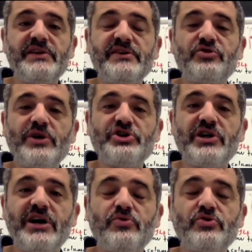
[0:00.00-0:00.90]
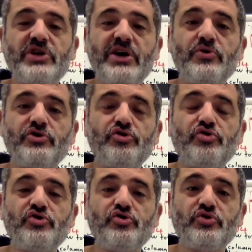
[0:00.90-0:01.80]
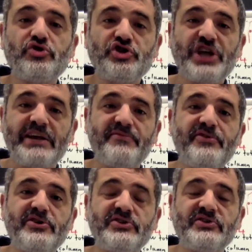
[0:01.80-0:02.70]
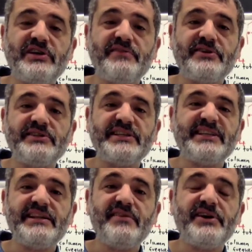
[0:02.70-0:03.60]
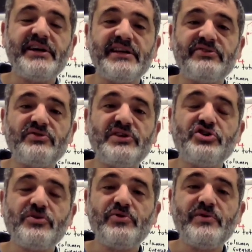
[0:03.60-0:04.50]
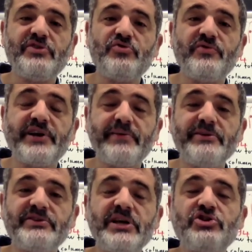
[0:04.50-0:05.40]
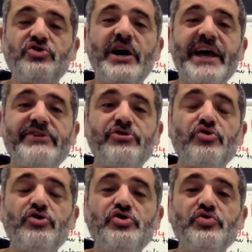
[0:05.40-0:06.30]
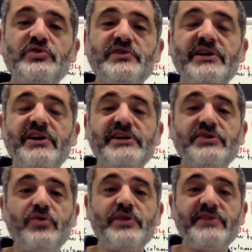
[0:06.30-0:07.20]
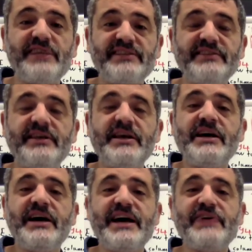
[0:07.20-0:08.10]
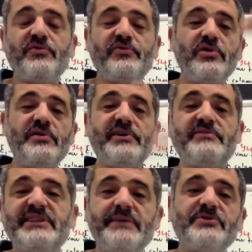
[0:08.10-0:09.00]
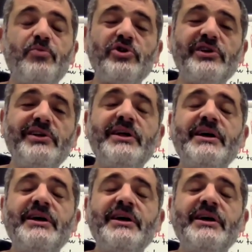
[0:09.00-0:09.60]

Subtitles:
In this question, I wanted to check first if there is a significant association between the two variables. So I had to use the chi-square test. I had to follow the 5 steps model.